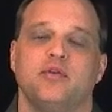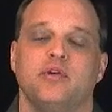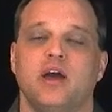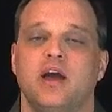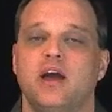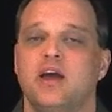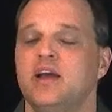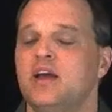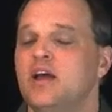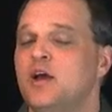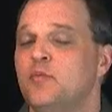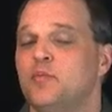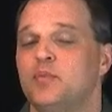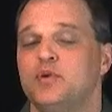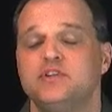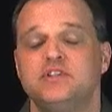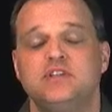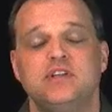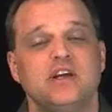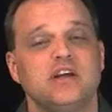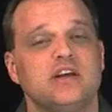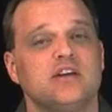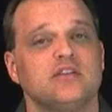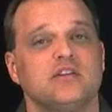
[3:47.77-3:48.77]
okay?
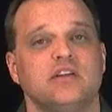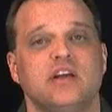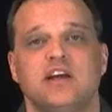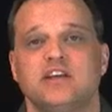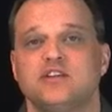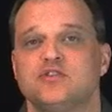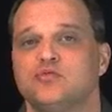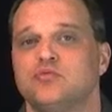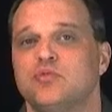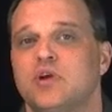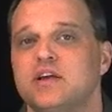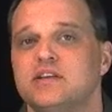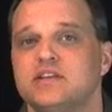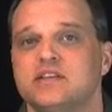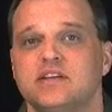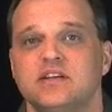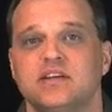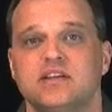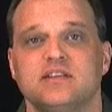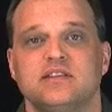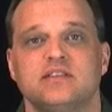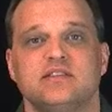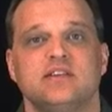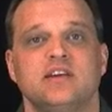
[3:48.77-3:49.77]
Particularly as
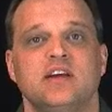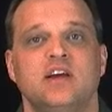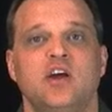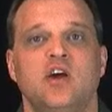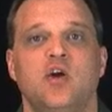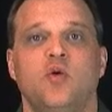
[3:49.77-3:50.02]
residents.